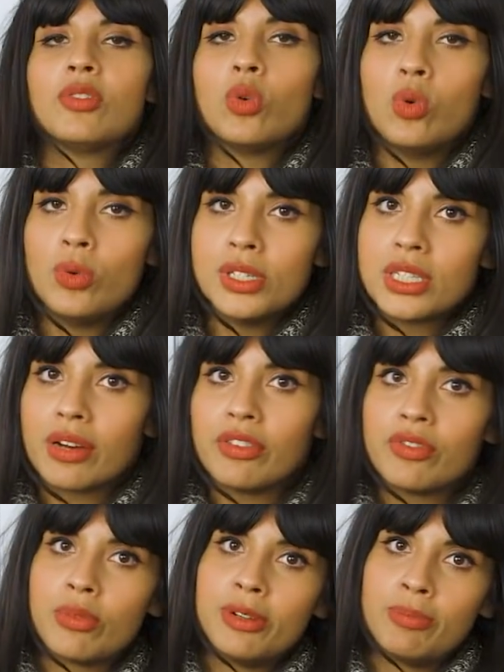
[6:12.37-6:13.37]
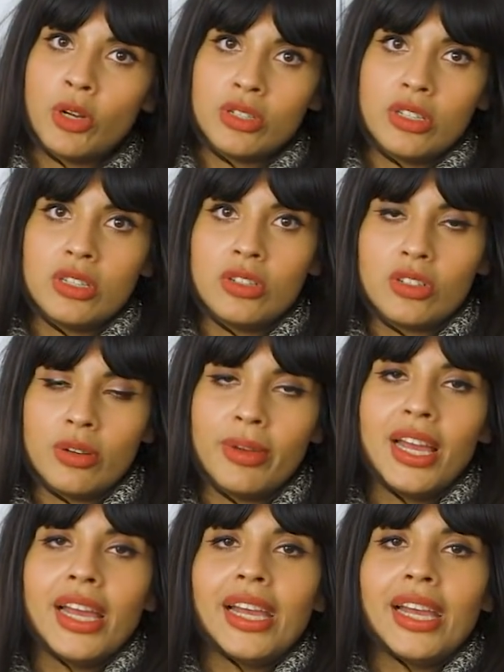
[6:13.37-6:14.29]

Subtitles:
always suffered from imposter syndrome.